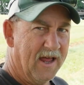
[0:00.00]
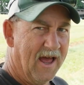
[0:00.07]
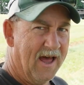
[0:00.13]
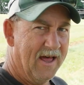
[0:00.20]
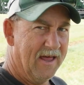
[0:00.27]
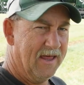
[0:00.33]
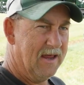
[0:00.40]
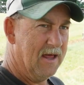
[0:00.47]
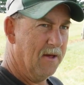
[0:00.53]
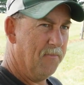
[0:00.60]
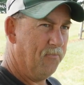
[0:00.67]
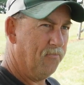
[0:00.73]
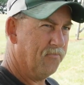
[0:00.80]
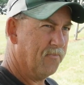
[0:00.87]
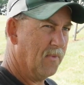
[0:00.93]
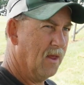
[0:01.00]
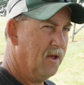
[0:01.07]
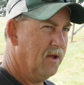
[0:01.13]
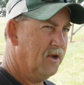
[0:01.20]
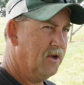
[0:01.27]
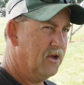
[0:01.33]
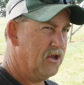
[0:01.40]
hay.
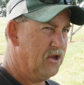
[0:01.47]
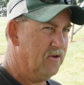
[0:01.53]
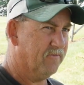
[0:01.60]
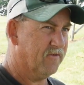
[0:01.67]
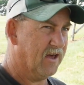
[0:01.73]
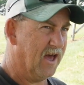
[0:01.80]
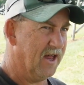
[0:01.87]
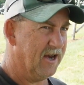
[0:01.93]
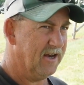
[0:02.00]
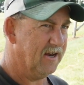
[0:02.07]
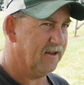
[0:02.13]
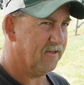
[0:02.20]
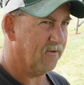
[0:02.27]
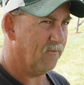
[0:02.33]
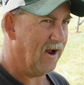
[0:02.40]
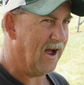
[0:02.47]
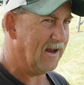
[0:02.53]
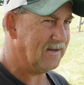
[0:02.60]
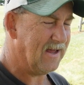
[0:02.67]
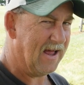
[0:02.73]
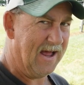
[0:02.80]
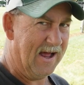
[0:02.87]
You cut it at the
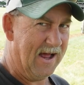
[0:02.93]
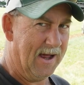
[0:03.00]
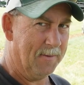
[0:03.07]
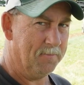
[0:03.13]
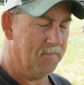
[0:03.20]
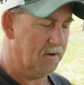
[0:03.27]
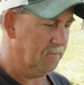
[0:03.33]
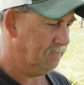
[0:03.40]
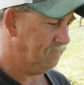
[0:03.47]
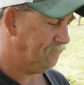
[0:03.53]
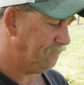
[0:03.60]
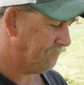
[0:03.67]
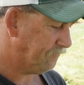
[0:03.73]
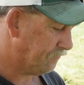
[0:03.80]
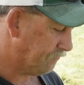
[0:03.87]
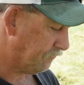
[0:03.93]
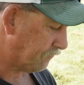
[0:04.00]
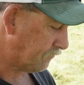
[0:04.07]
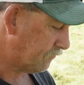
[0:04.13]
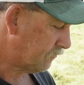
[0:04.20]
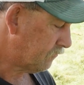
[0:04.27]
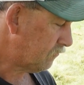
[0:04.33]
right time.
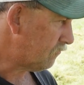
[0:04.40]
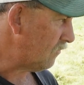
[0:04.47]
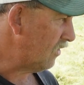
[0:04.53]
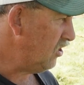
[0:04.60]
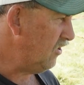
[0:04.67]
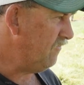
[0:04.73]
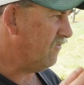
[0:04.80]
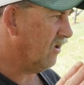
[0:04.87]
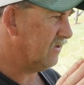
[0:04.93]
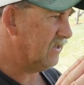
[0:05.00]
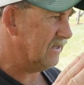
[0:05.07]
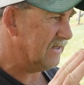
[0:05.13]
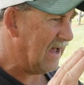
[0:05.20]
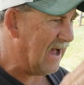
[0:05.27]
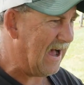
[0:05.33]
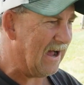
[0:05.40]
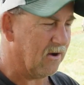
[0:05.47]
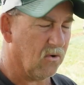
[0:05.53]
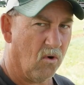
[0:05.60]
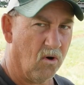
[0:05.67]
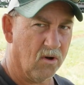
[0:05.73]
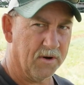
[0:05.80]
You've got this high
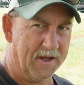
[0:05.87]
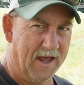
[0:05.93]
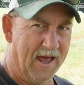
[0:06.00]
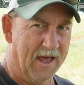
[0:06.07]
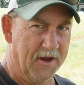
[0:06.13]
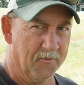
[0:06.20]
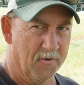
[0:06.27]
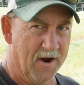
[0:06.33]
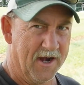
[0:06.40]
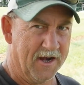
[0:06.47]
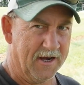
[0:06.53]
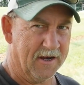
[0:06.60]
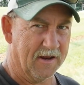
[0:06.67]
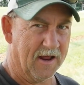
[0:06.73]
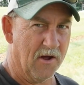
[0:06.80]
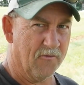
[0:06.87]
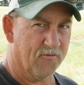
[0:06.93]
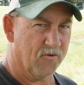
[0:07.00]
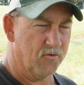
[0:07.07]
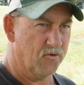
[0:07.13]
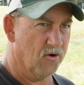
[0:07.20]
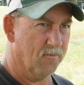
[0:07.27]
quality hay ready to go
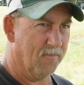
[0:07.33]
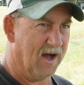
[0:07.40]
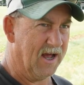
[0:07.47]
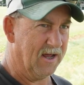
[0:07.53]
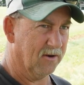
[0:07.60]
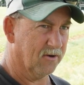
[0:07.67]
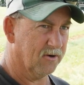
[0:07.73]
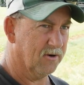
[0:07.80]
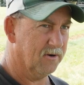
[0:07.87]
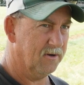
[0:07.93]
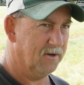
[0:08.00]
through your baler.